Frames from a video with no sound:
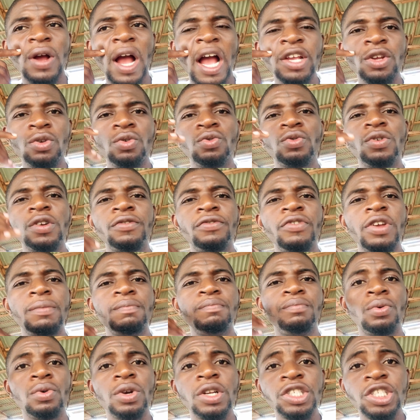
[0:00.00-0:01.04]
Are you looking for a
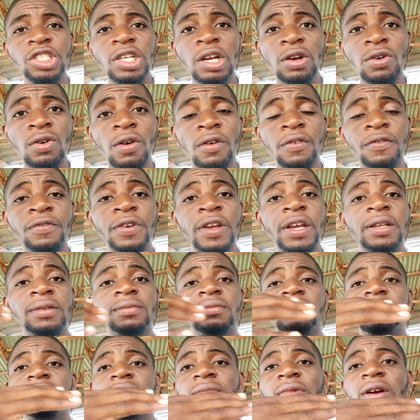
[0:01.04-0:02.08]
bullish
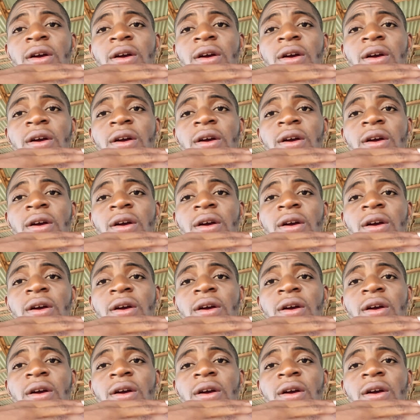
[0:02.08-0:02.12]
engulfing,